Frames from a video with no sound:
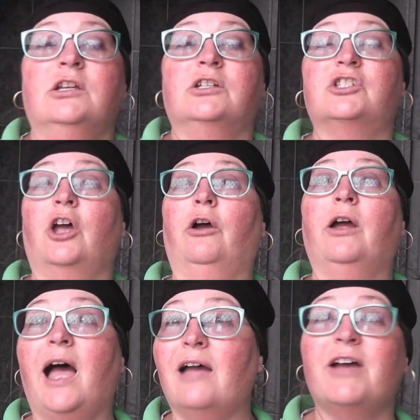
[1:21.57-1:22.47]
So
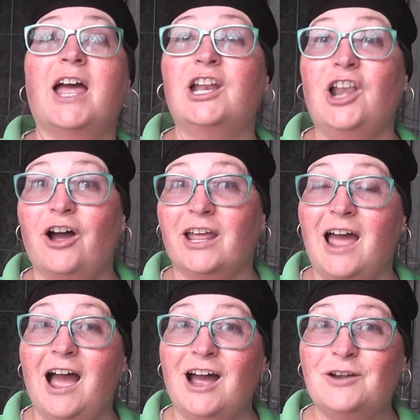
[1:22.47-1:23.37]
I've had a long
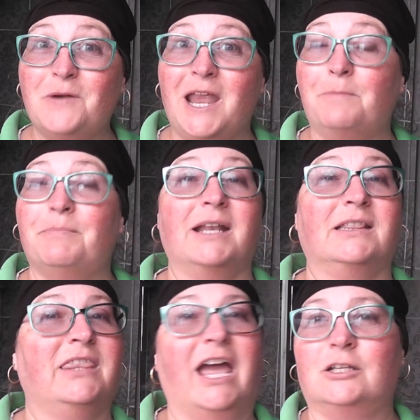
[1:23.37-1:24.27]
and hard week,
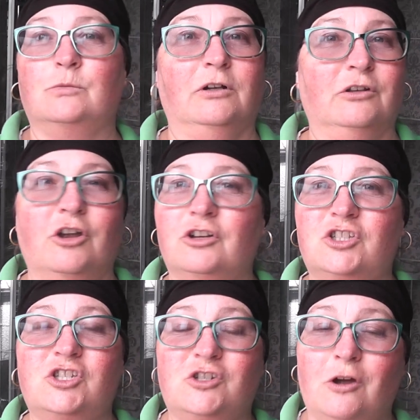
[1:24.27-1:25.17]
but that will not
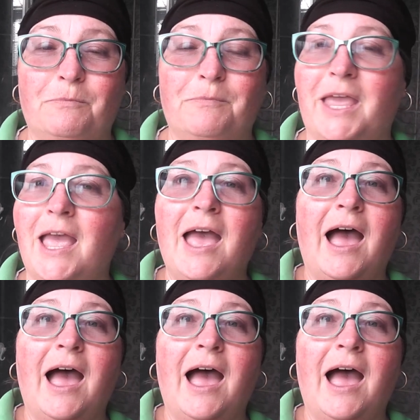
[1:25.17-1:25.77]
stop me.